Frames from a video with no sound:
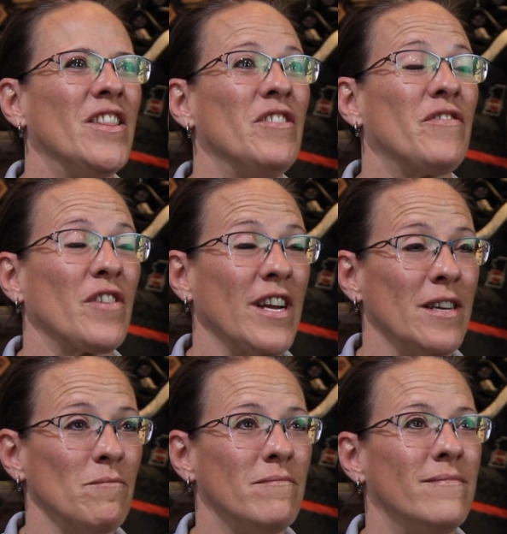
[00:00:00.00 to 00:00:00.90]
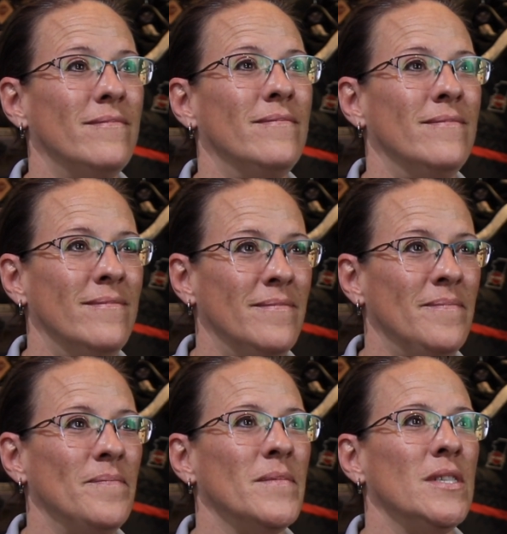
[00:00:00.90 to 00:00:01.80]
The freedom,
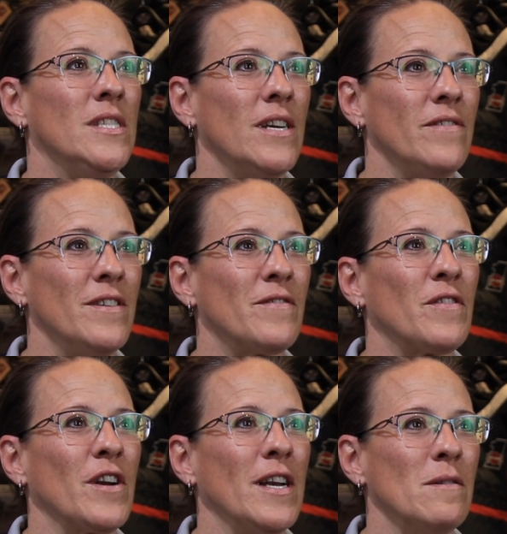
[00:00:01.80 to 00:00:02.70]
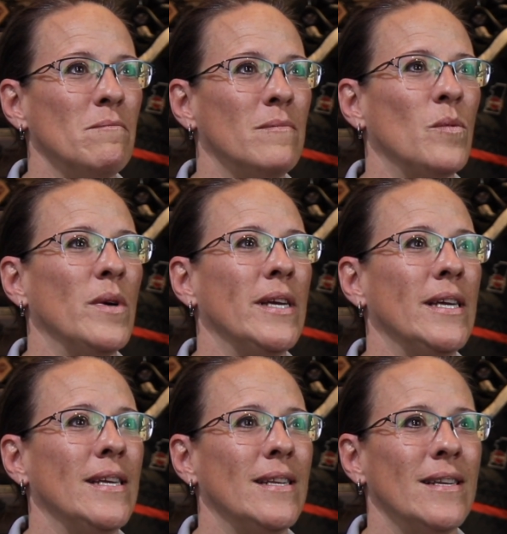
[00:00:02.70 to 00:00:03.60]
definite freedom.
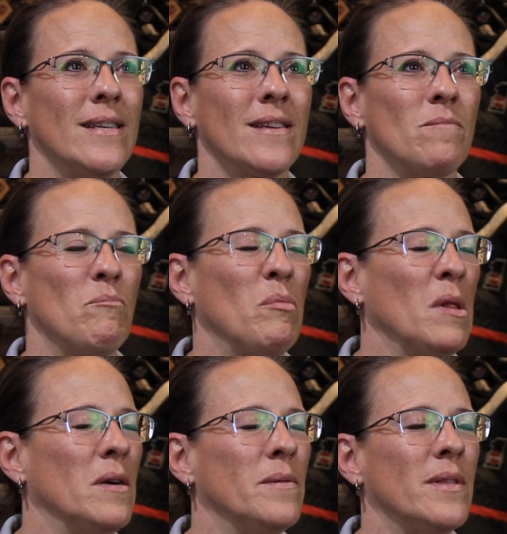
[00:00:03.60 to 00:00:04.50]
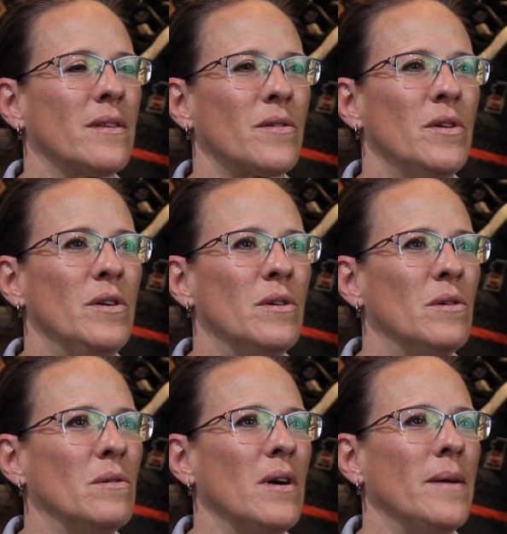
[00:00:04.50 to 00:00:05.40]
Wind blowing
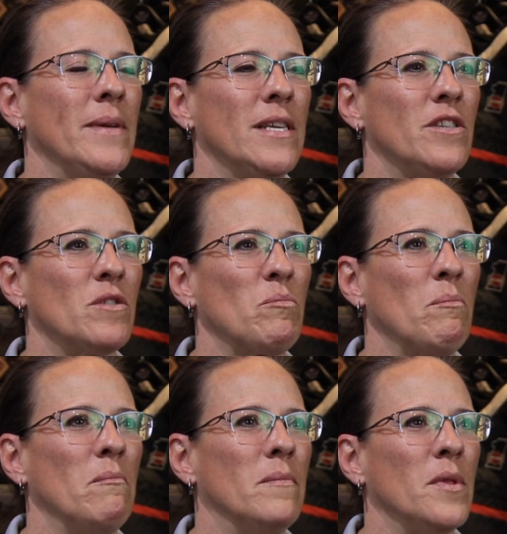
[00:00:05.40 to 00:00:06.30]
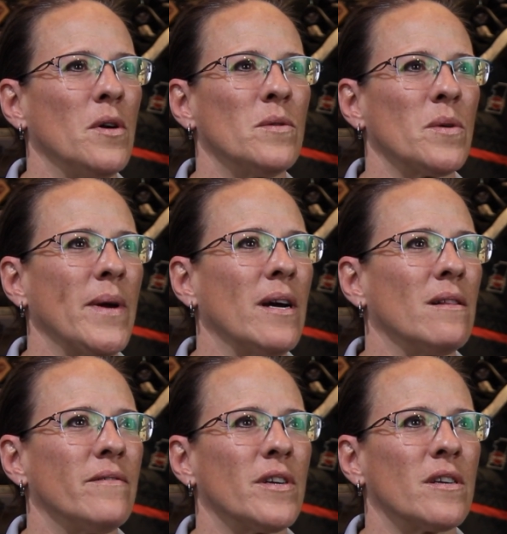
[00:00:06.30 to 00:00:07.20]
through, I mean, it just blows away
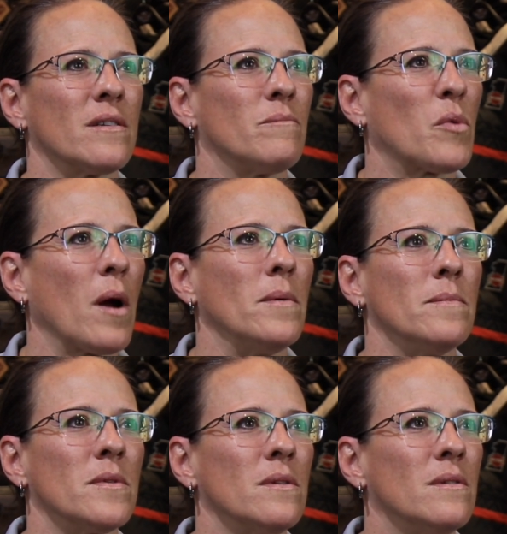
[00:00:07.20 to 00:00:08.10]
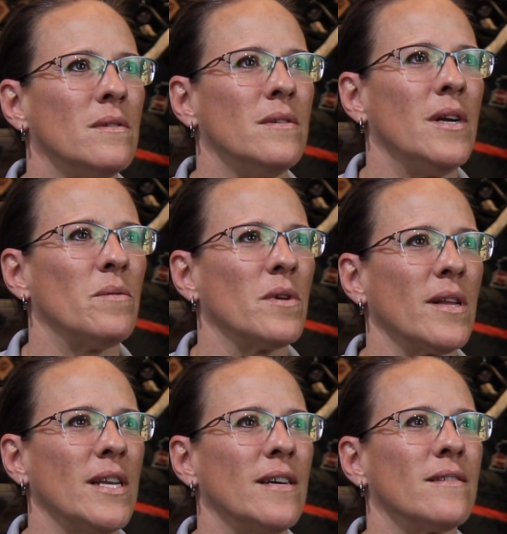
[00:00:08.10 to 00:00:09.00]
all of your problems. It
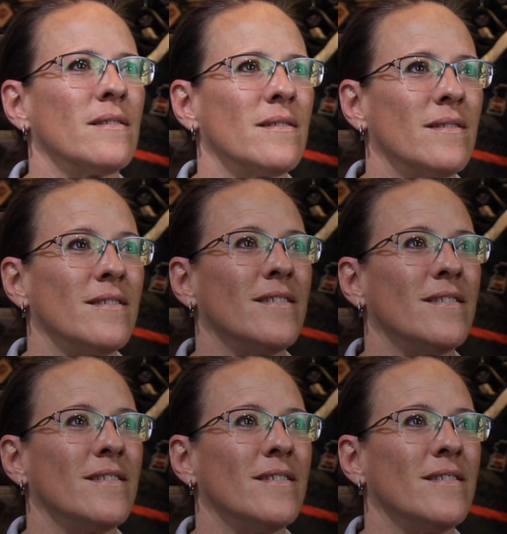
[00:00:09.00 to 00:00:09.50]
really does.